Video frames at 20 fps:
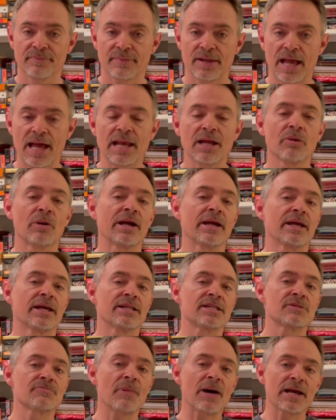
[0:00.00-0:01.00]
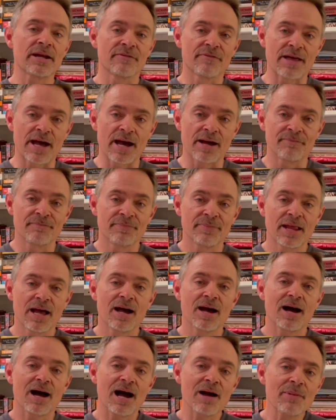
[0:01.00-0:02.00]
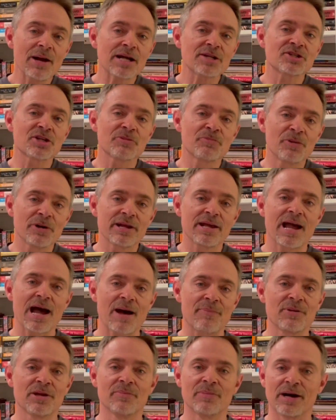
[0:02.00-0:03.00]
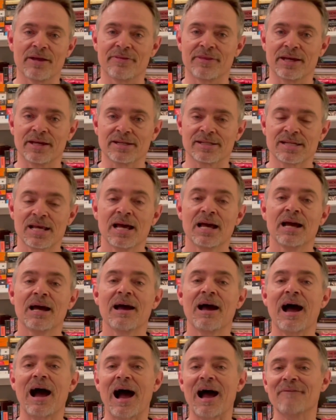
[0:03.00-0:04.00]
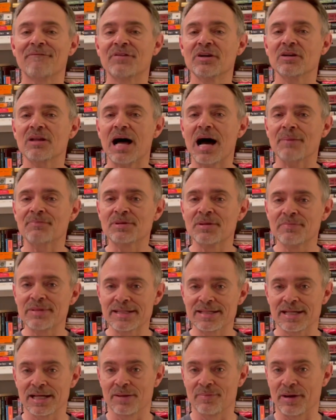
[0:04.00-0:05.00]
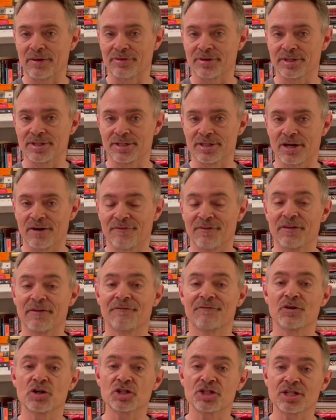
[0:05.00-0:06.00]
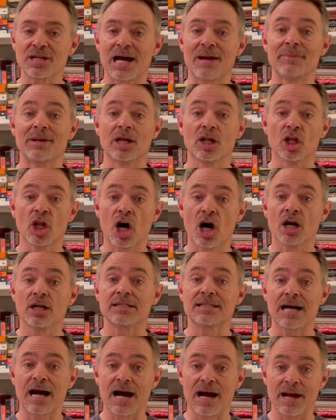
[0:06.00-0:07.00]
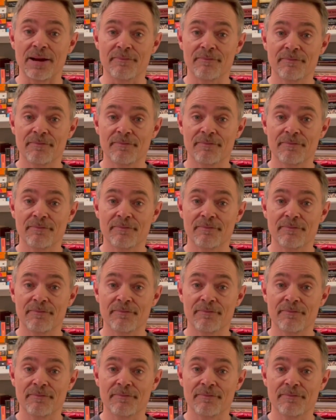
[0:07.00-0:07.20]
Anyway, in spite of that, I'm actually pretty happy about things. I feel optimistic about this stuff for the first time in a long time.